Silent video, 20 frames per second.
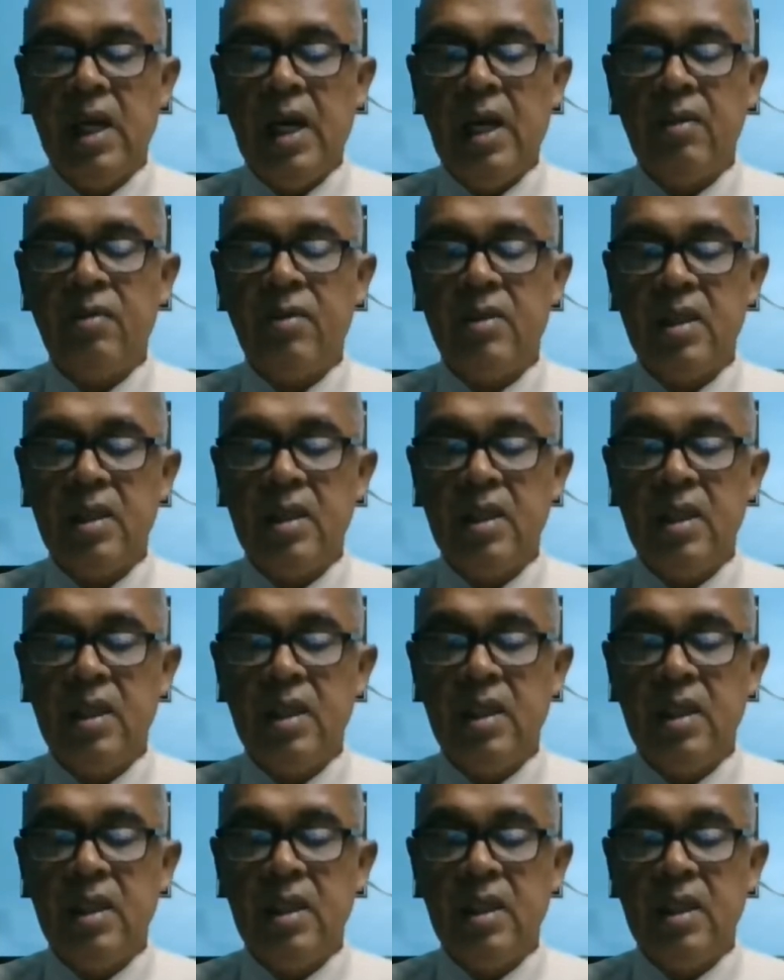after
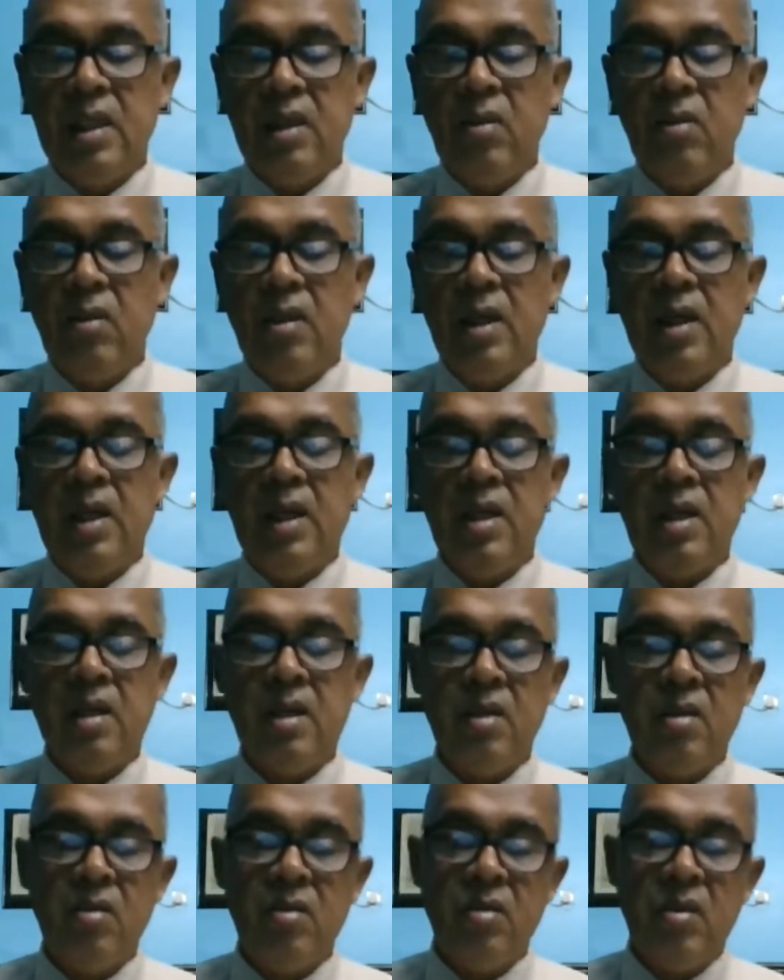the regular
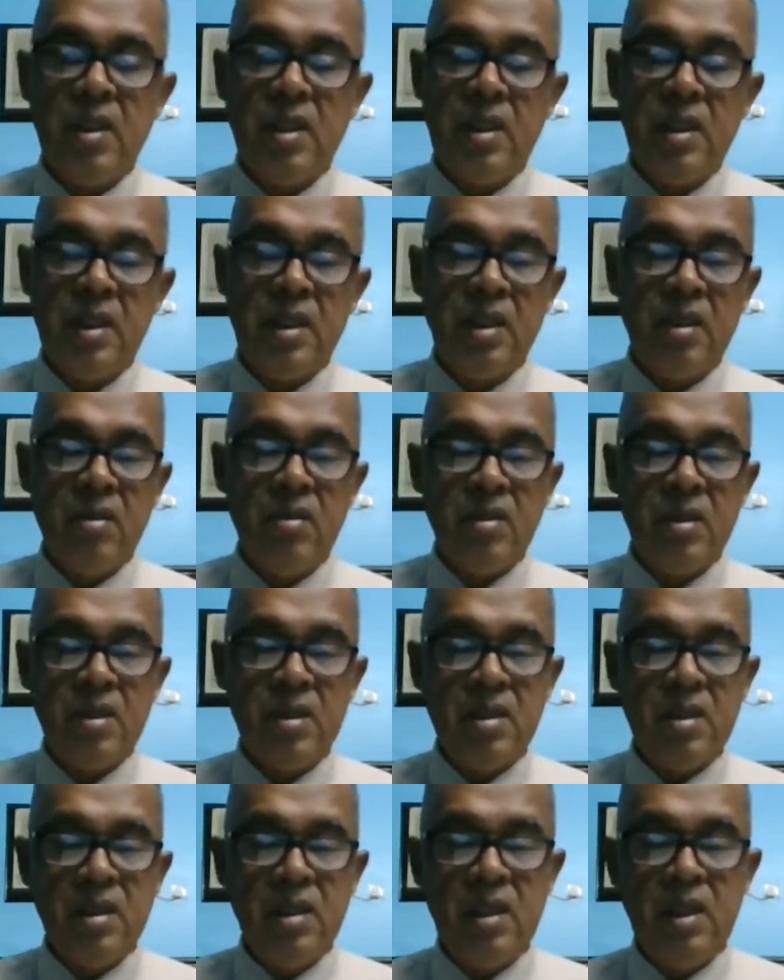working hours.
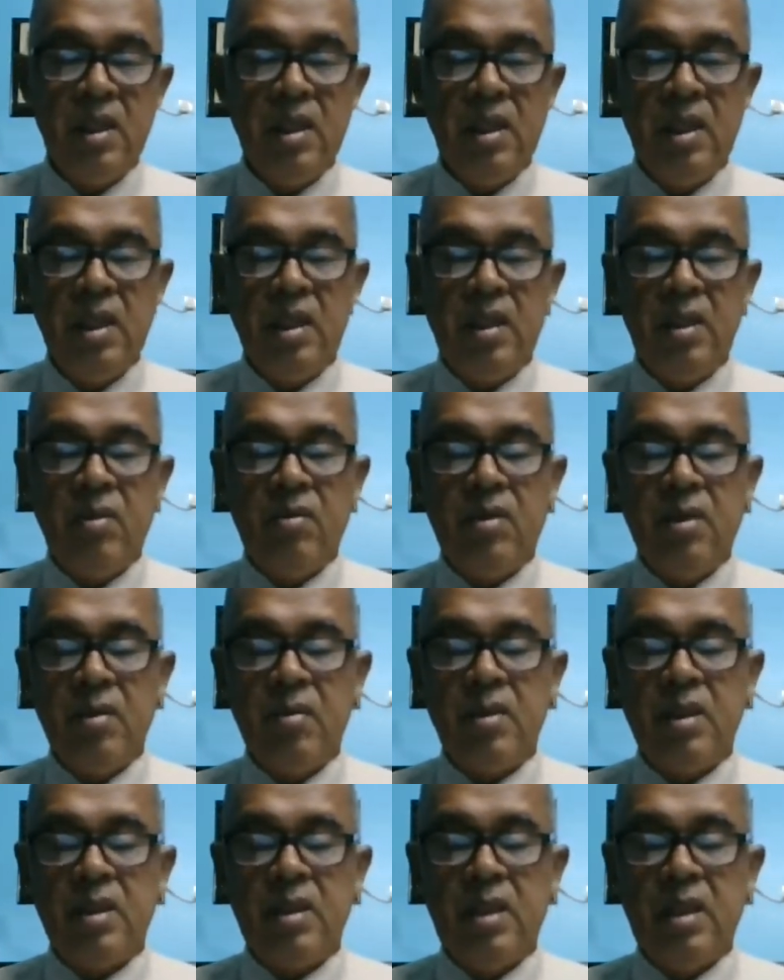The
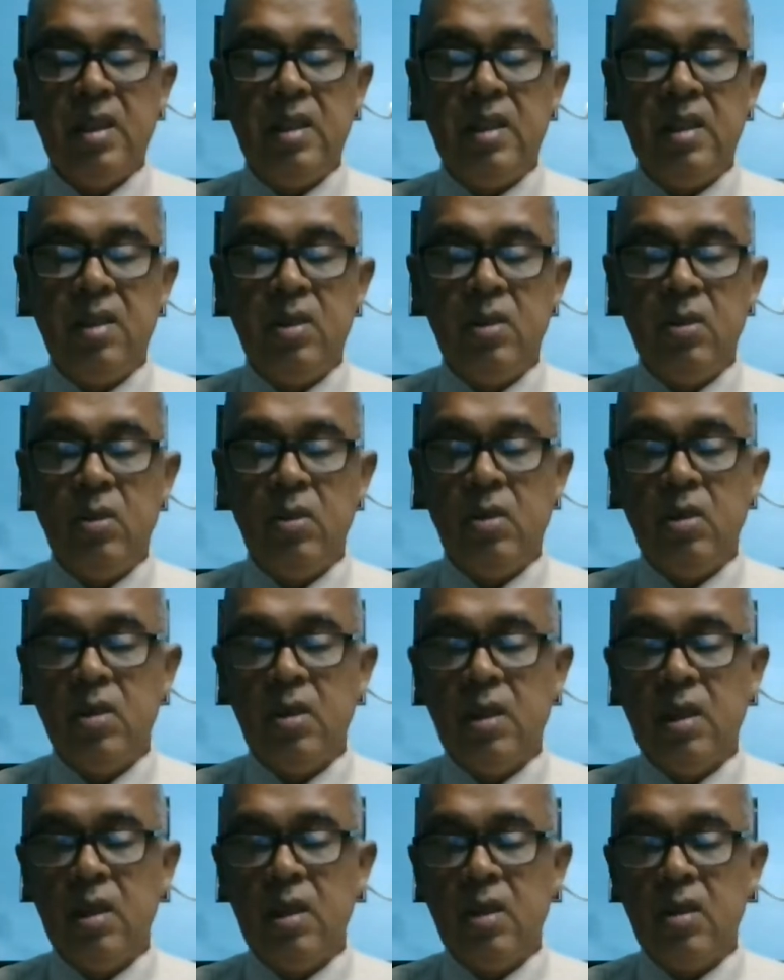pharmacist should
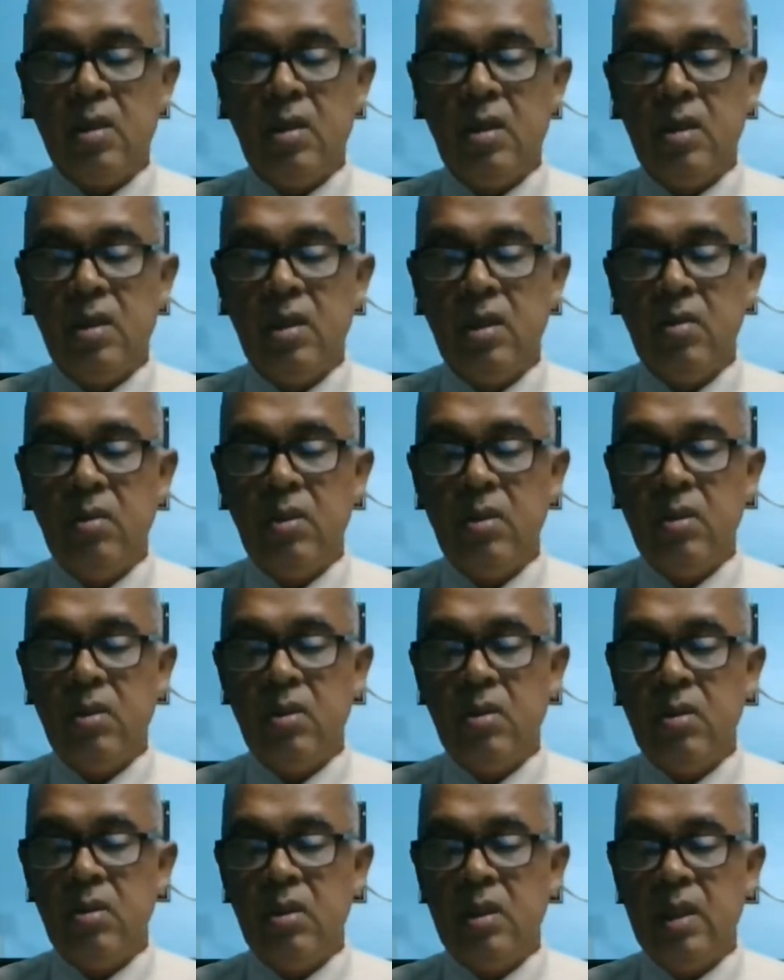contribute
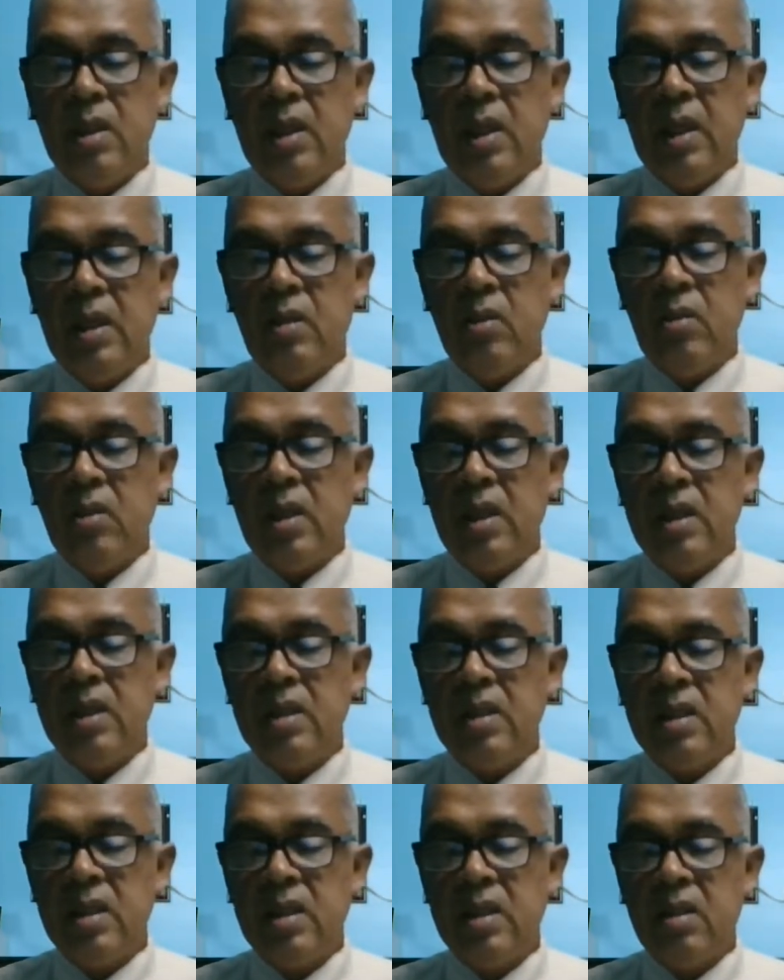to the
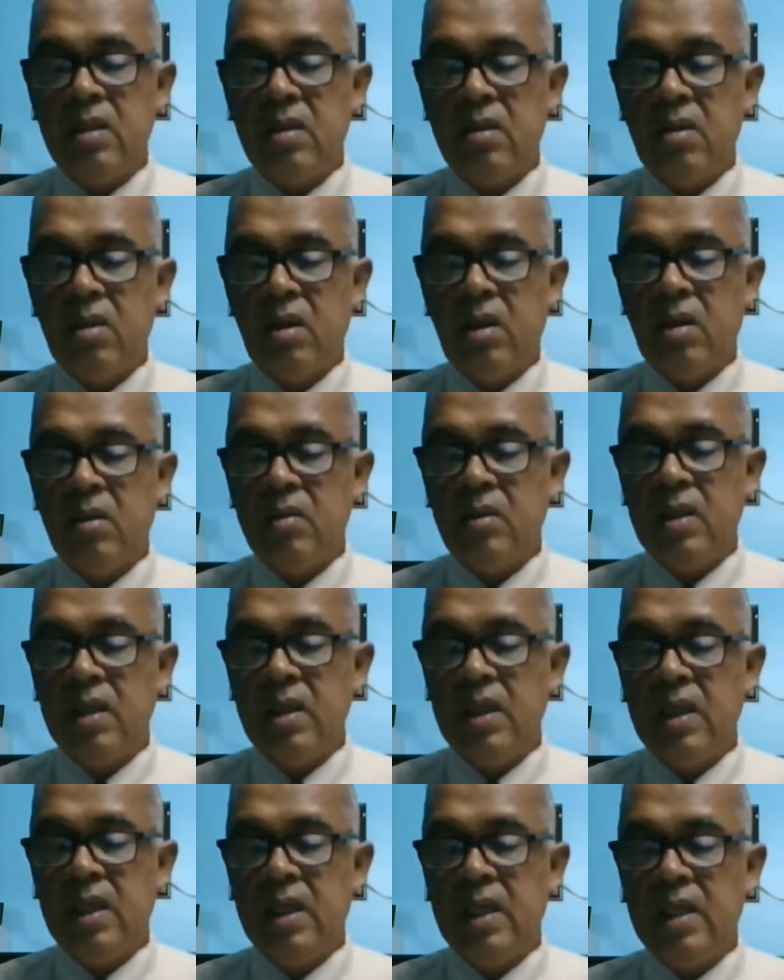education of
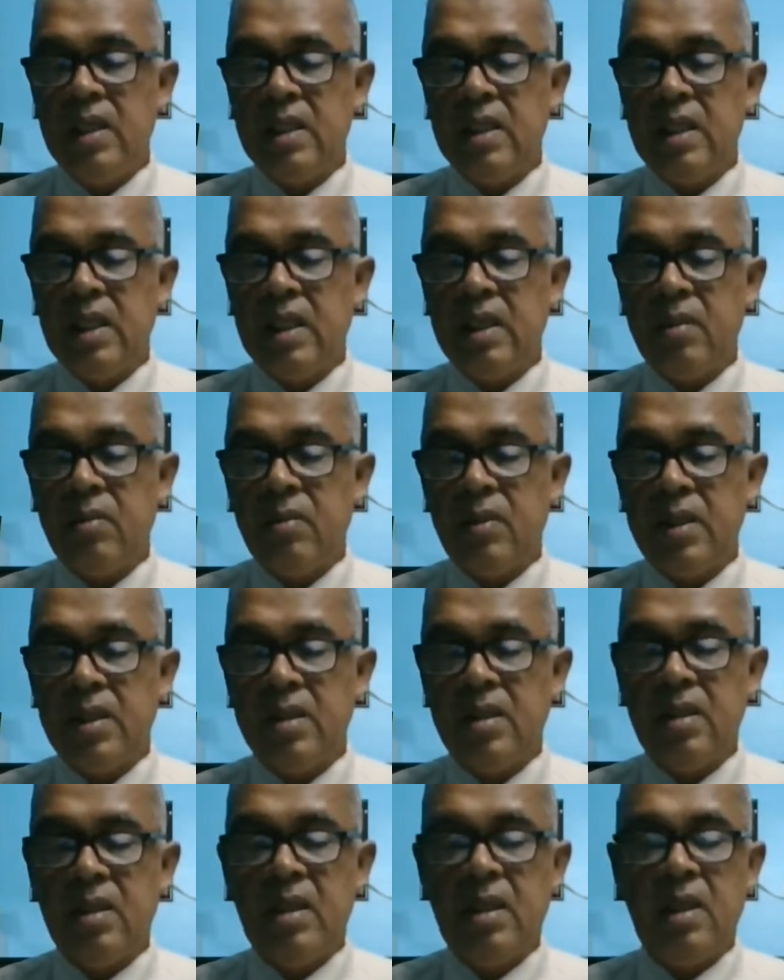the healthcare
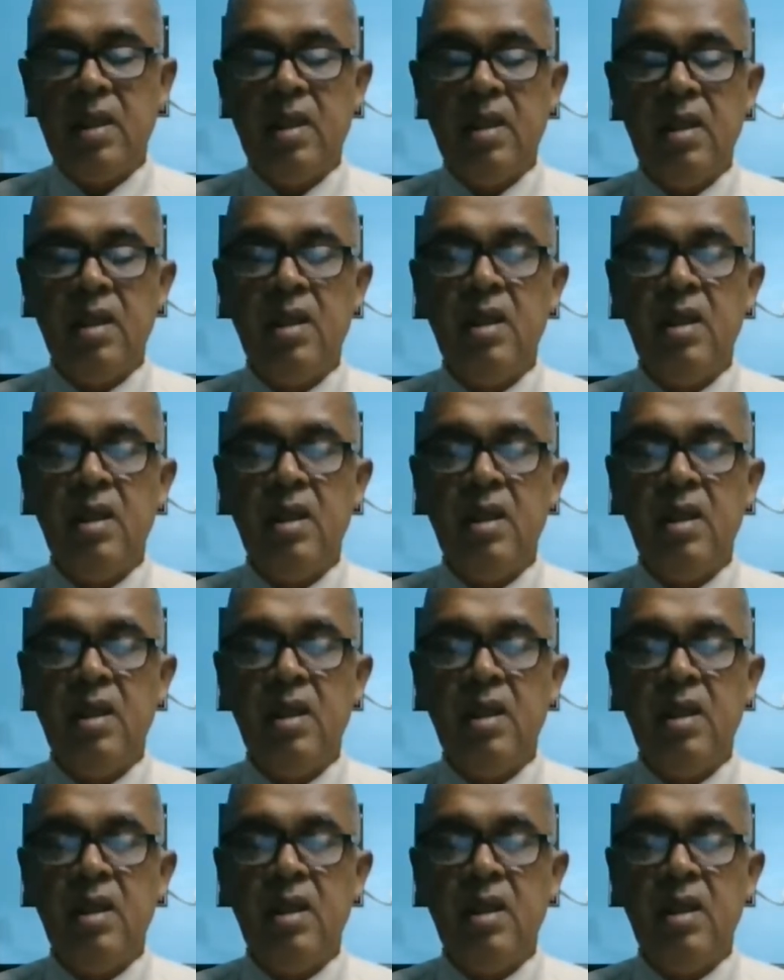personnel.